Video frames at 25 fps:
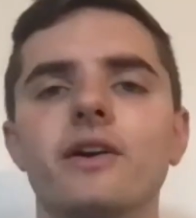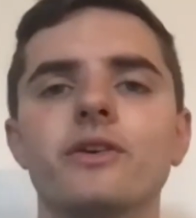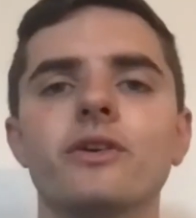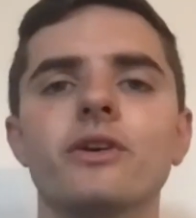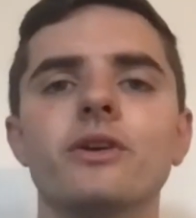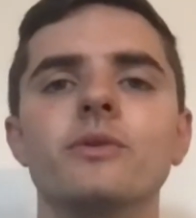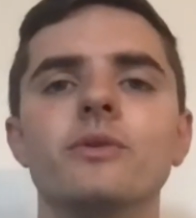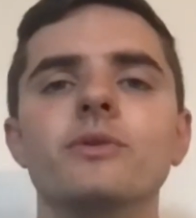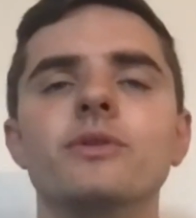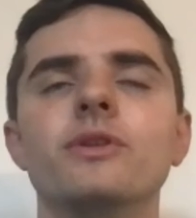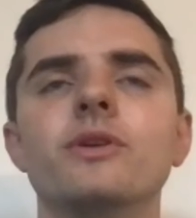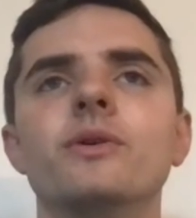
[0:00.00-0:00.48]

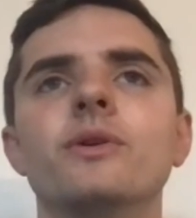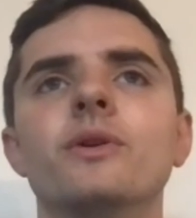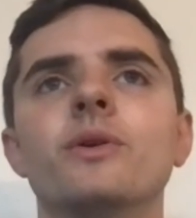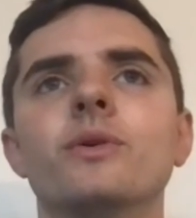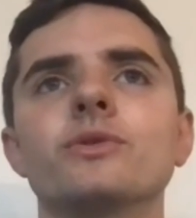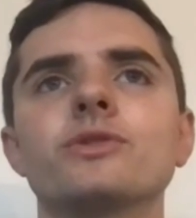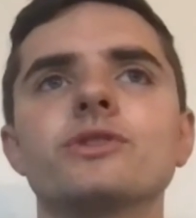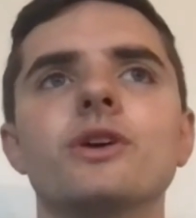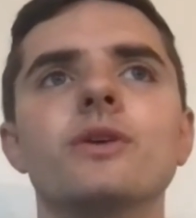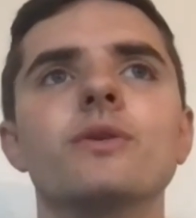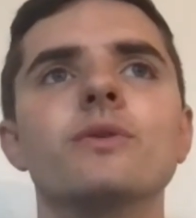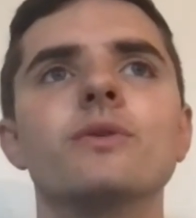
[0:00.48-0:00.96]
agree with you. And
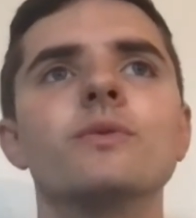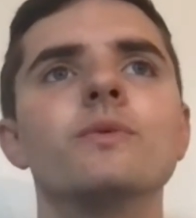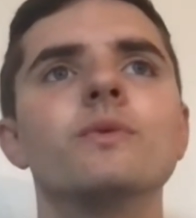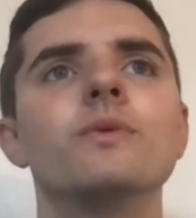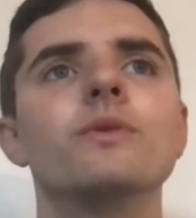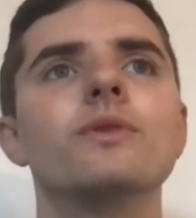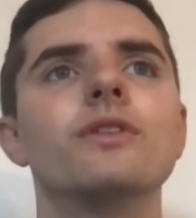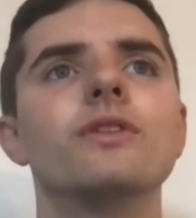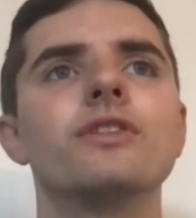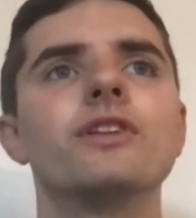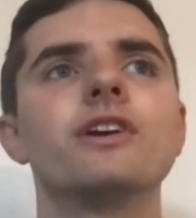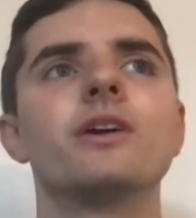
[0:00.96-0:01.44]
also
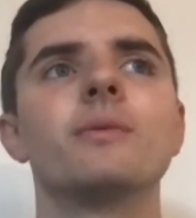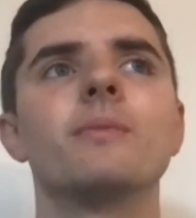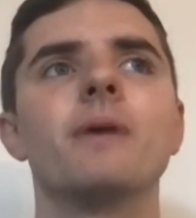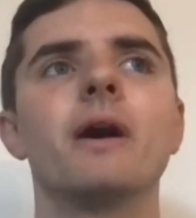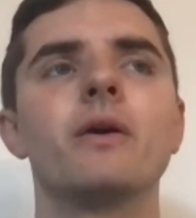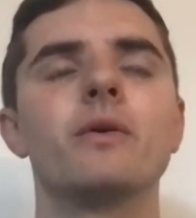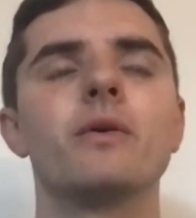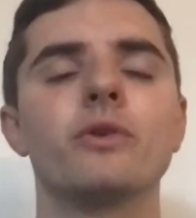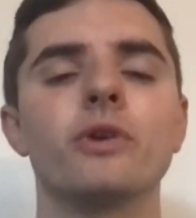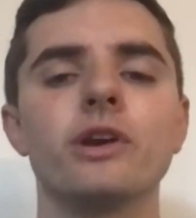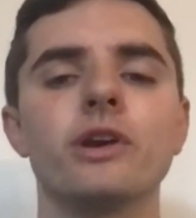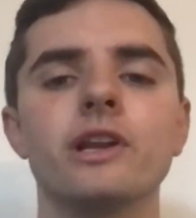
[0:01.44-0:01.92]
the thing
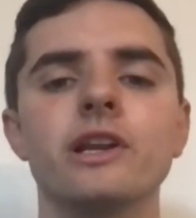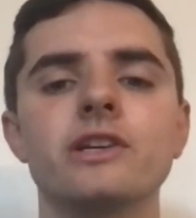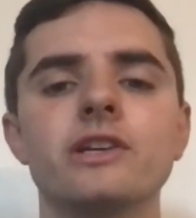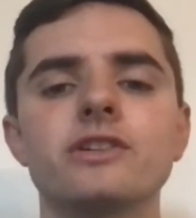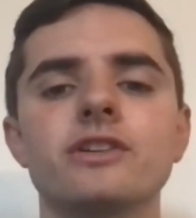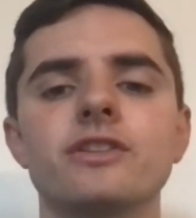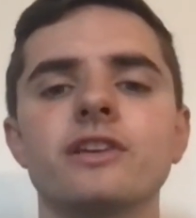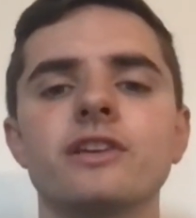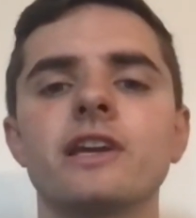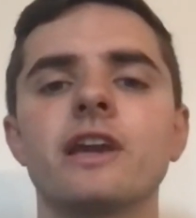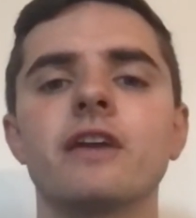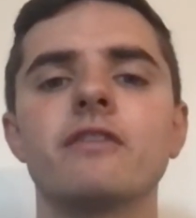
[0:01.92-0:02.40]
about Grealish,
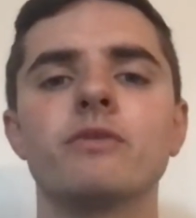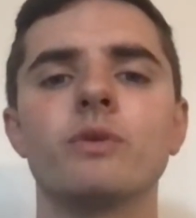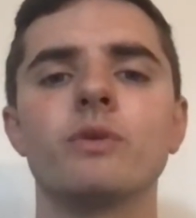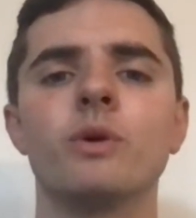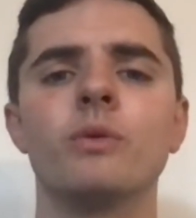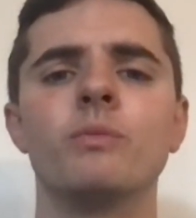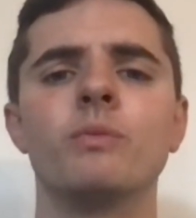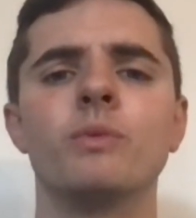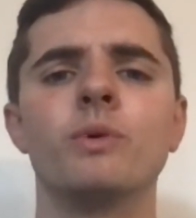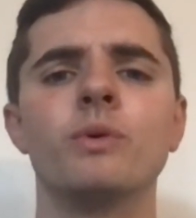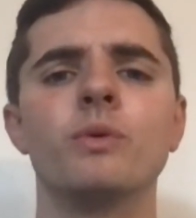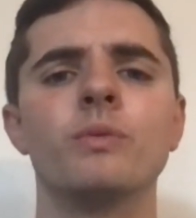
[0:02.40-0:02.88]
I think
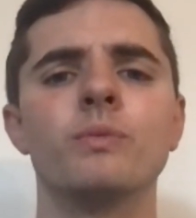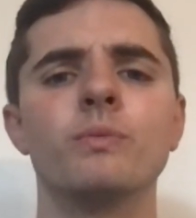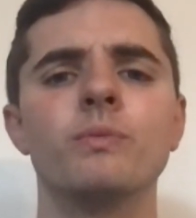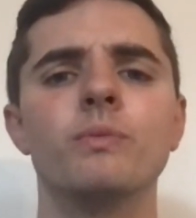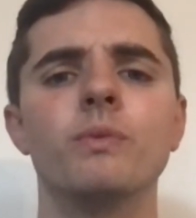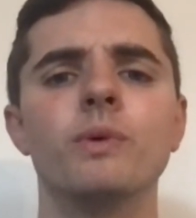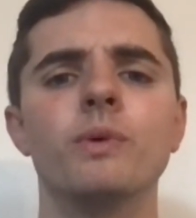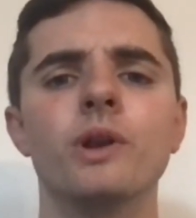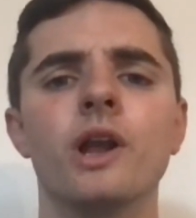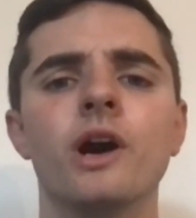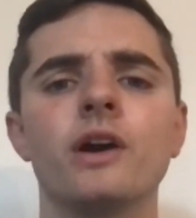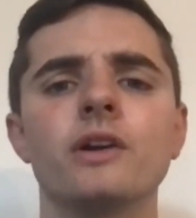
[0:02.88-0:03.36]
everyone
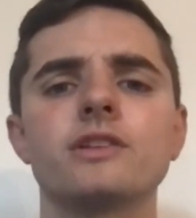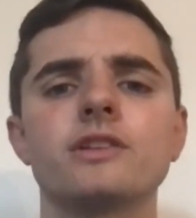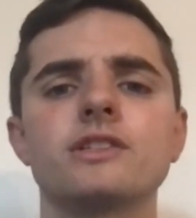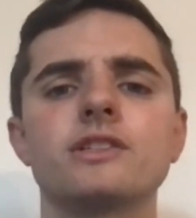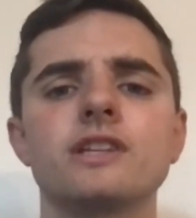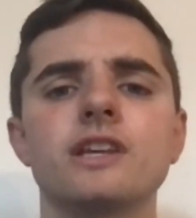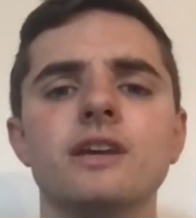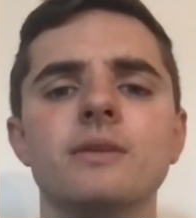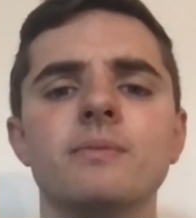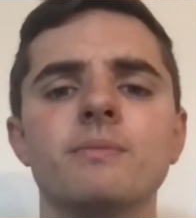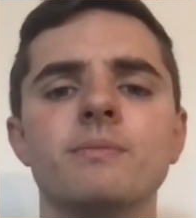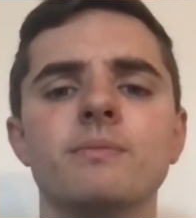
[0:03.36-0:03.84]
would like to
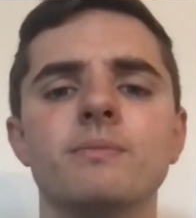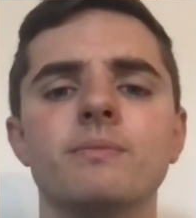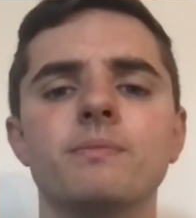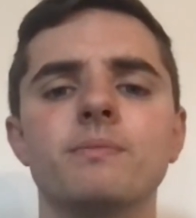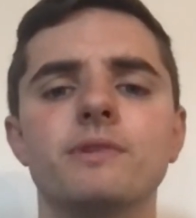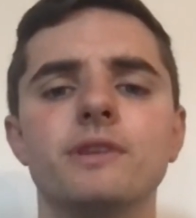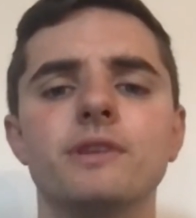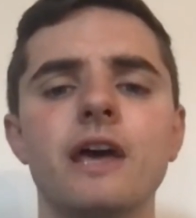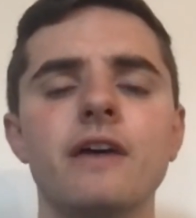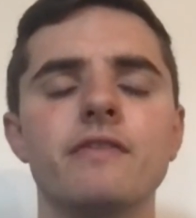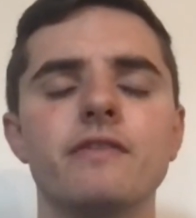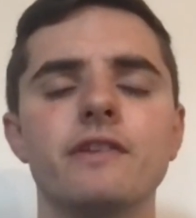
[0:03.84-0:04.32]
see him
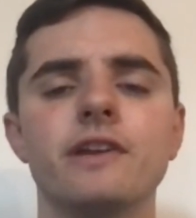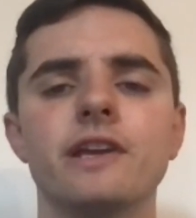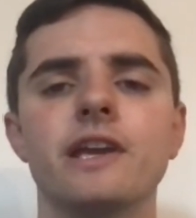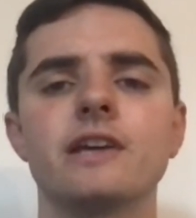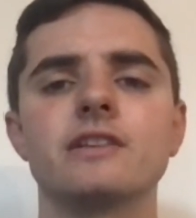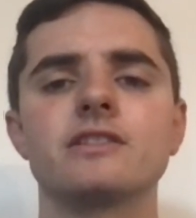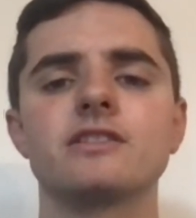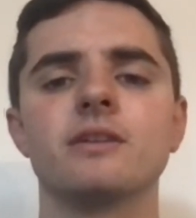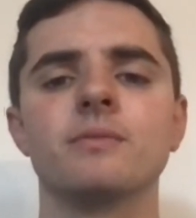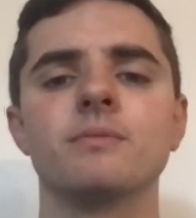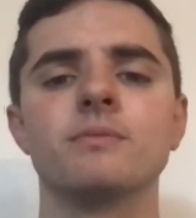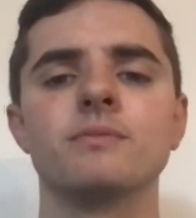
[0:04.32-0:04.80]
definitely
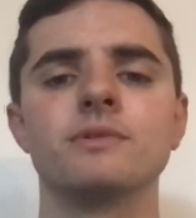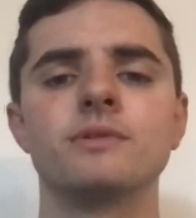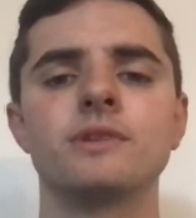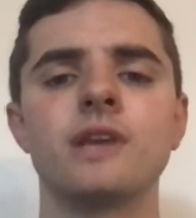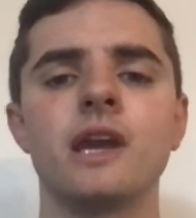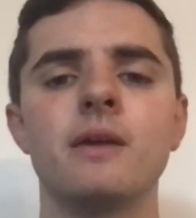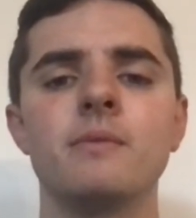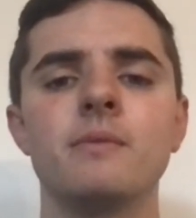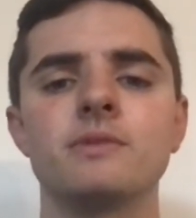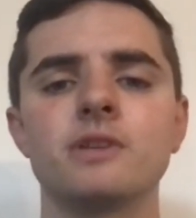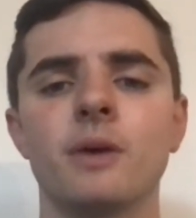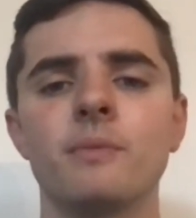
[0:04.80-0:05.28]
get some
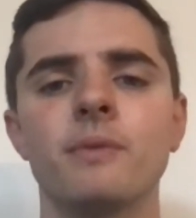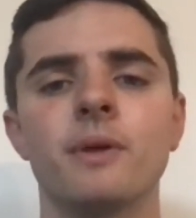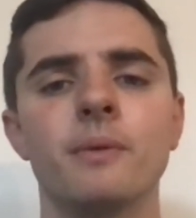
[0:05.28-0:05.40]
game time.